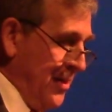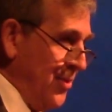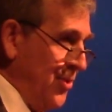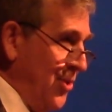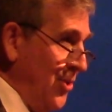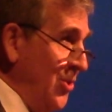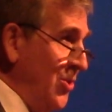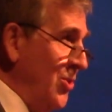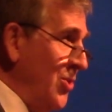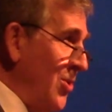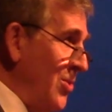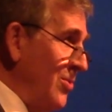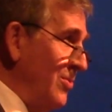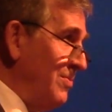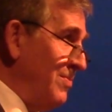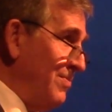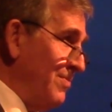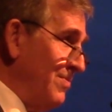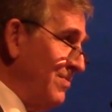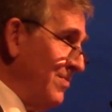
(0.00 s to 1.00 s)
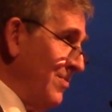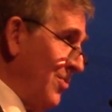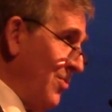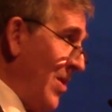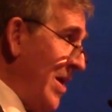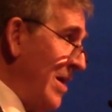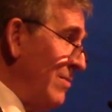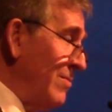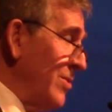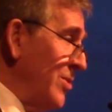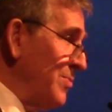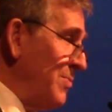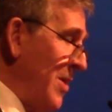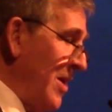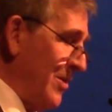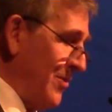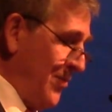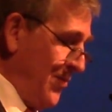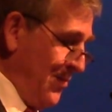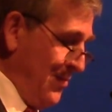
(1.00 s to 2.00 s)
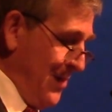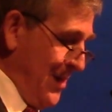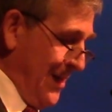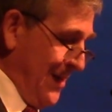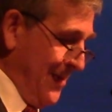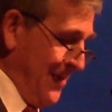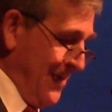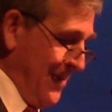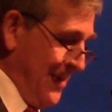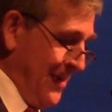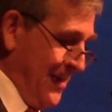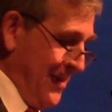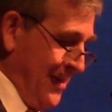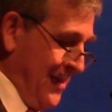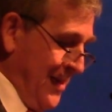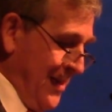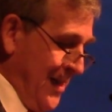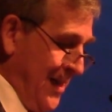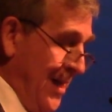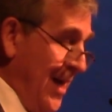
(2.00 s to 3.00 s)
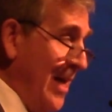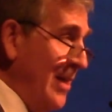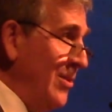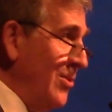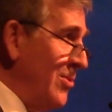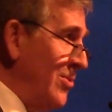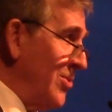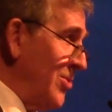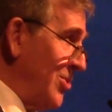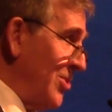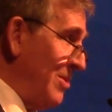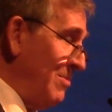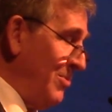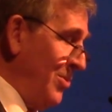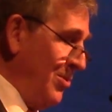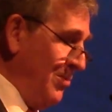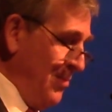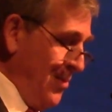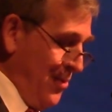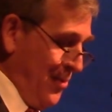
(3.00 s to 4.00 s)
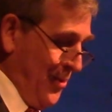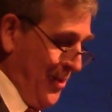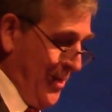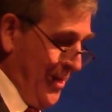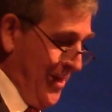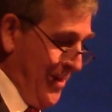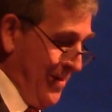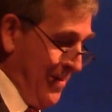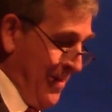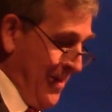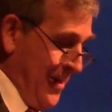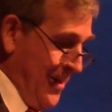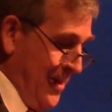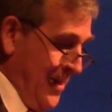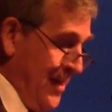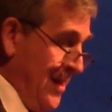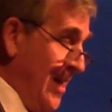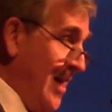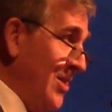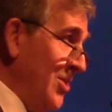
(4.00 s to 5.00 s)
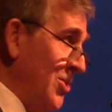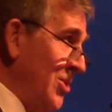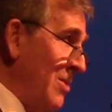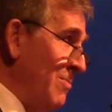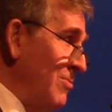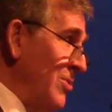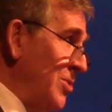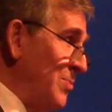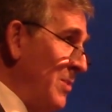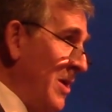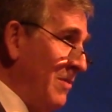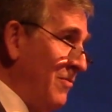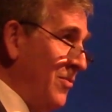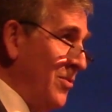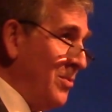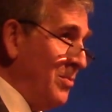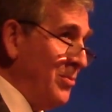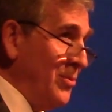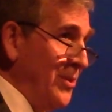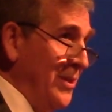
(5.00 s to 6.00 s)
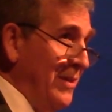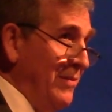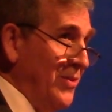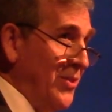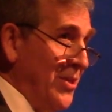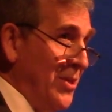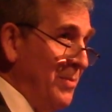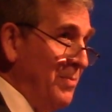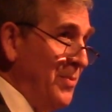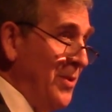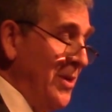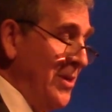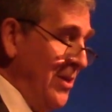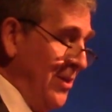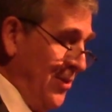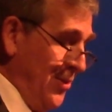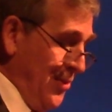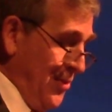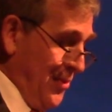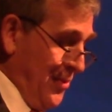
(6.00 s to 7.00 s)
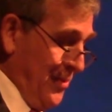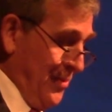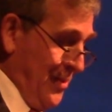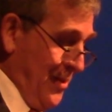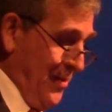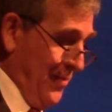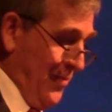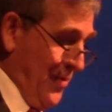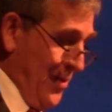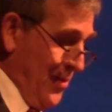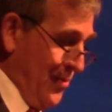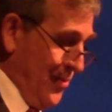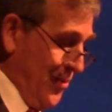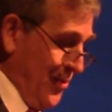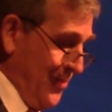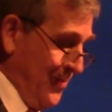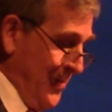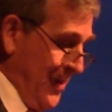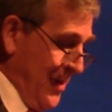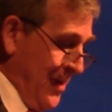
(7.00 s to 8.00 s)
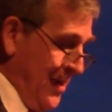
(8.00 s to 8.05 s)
She showed great respect for me, and I learned some humility and some respect for the beliefs and opinions of others.